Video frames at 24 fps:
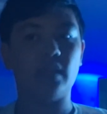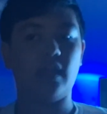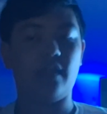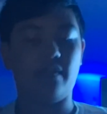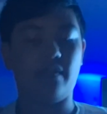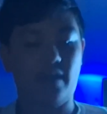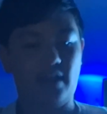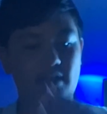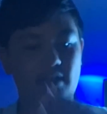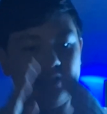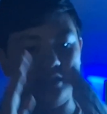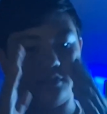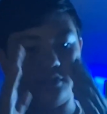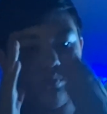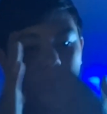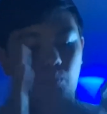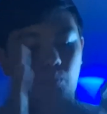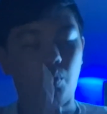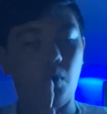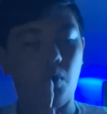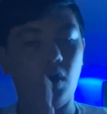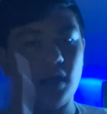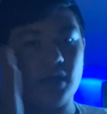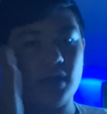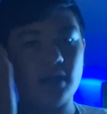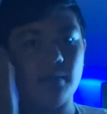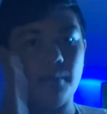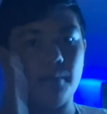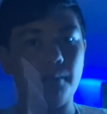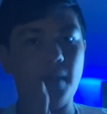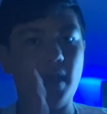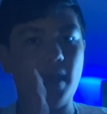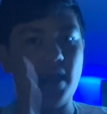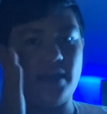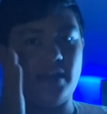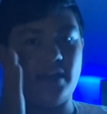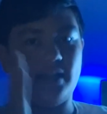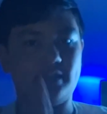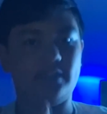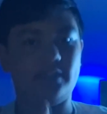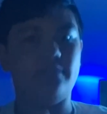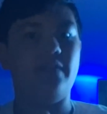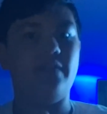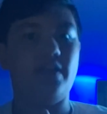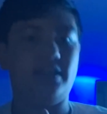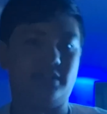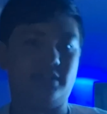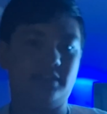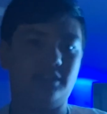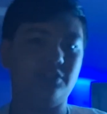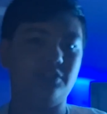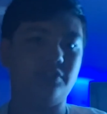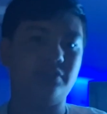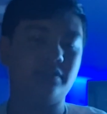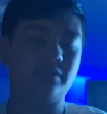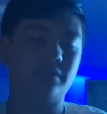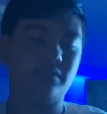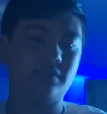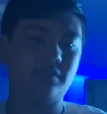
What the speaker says: That is its one main disadvantage.